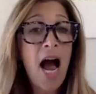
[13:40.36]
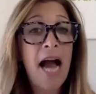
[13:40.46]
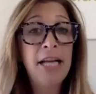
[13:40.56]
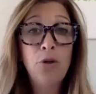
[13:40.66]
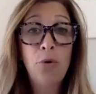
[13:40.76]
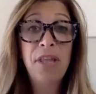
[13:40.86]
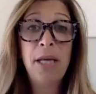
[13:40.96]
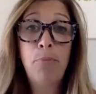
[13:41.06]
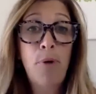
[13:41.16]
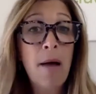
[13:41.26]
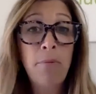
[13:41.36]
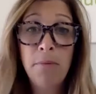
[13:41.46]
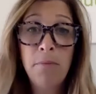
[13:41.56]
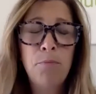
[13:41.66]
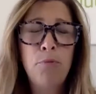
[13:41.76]
I don't think
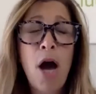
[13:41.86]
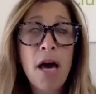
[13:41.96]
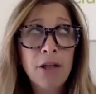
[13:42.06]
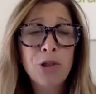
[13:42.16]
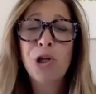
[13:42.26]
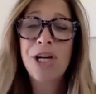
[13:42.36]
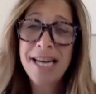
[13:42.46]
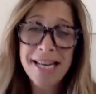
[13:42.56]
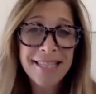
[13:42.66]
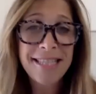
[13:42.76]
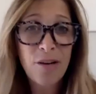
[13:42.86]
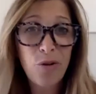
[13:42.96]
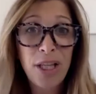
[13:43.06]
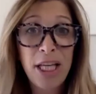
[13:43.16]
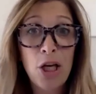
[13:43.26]
products are going to
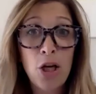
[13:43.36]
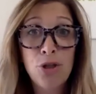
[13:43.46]
necessarily